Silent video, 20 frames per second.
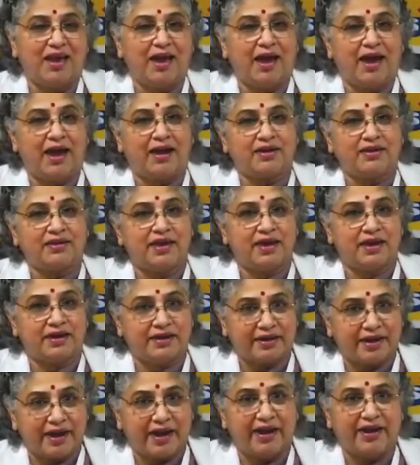And they are
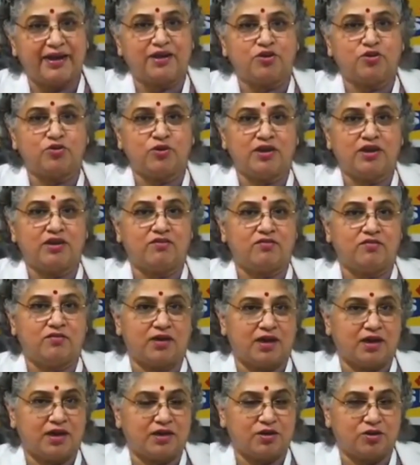trained to give,
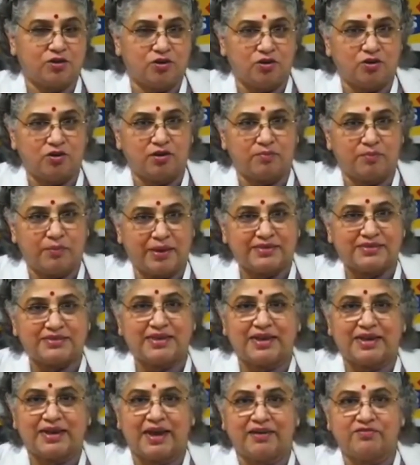you know,
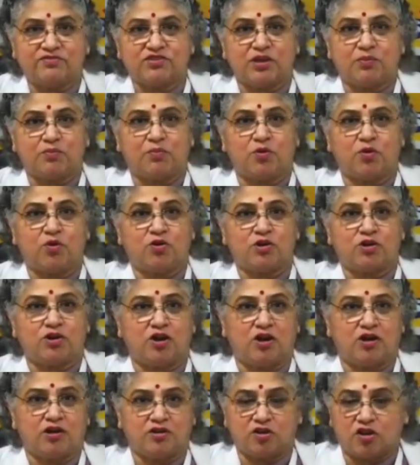basic life support
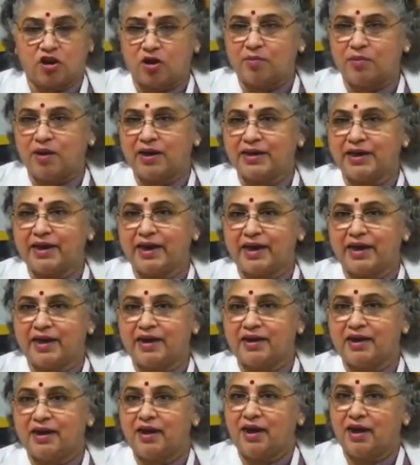or trauma
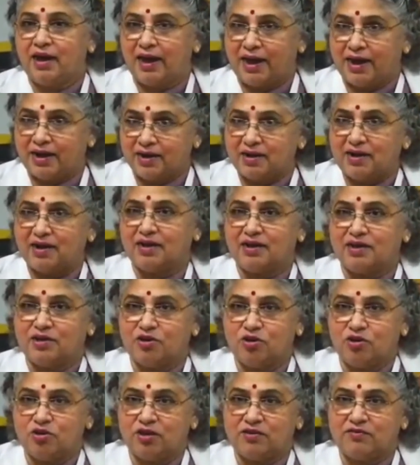care and, you
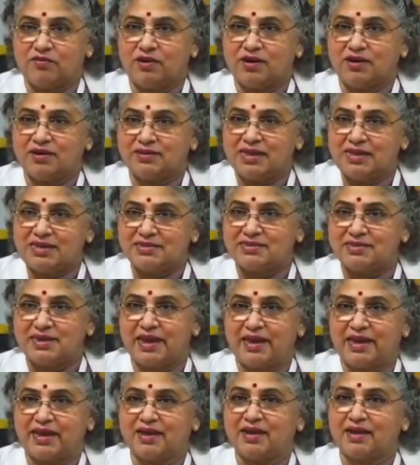know, even things
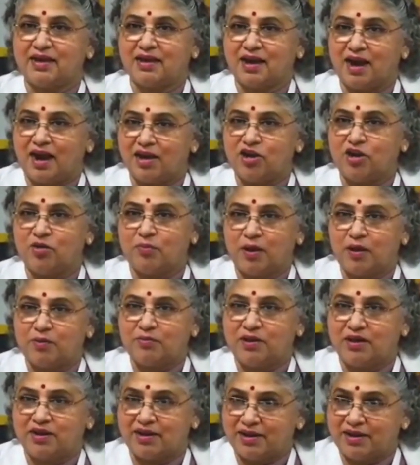like
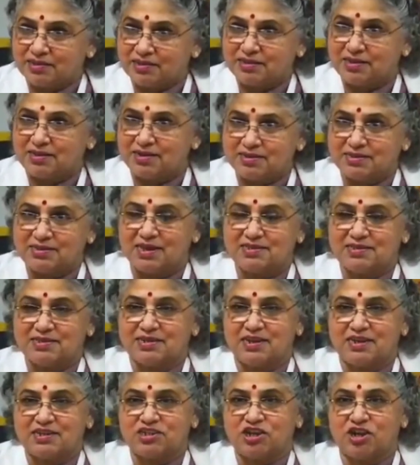cardiopulmonary
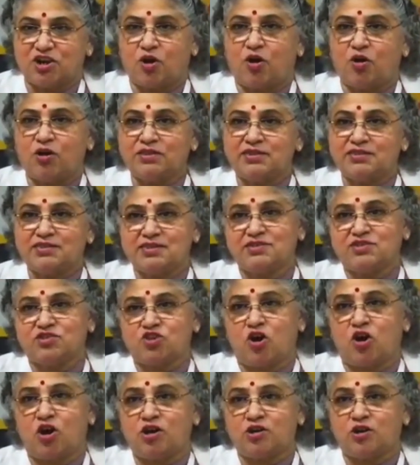resuscitation. All this is
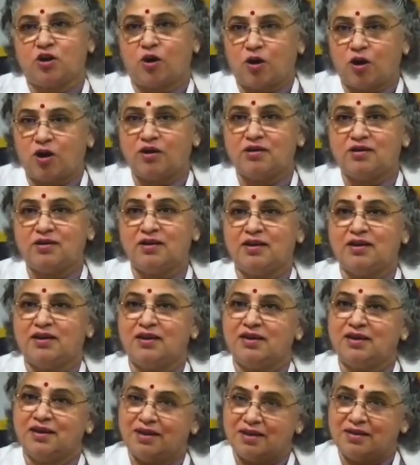taught on
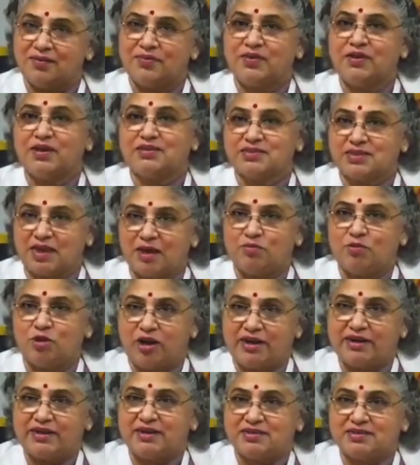the
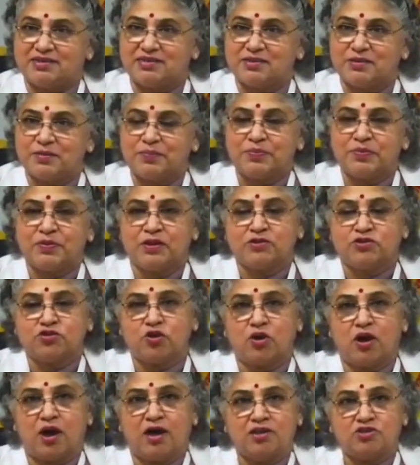simulators. So
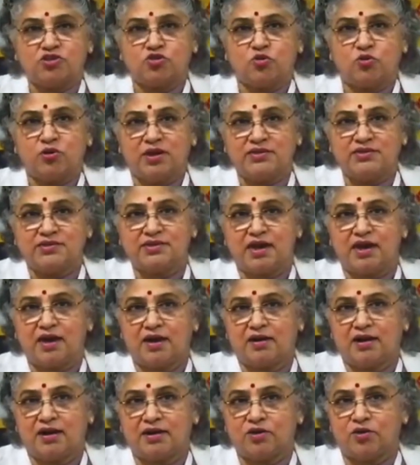our students
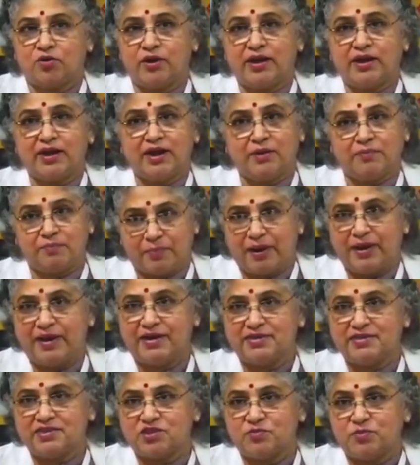are uniquely
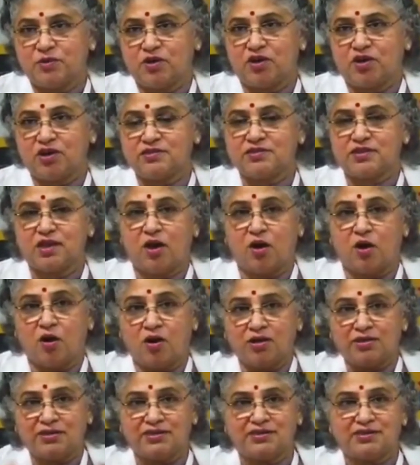placed because
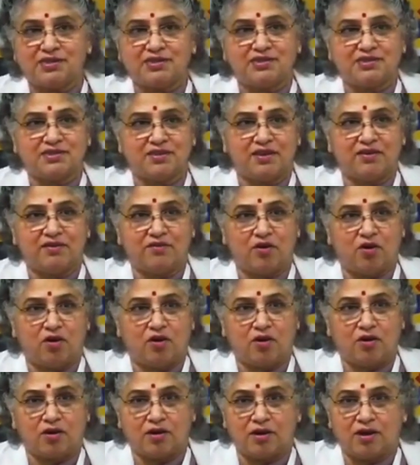all this is
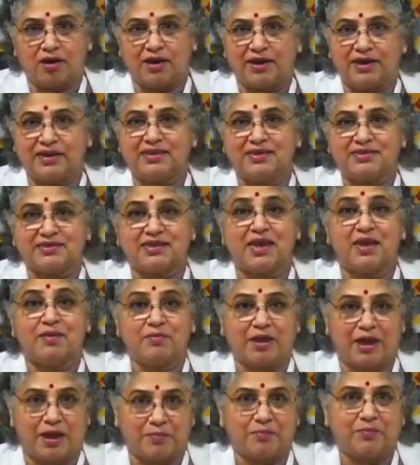in the same
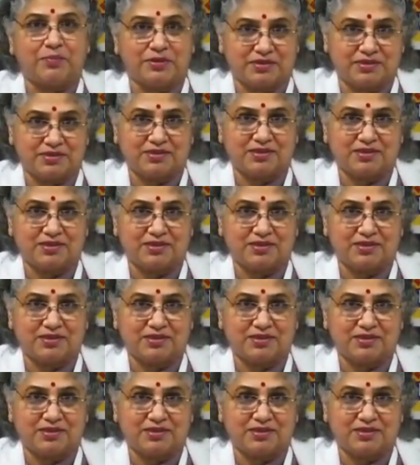campus.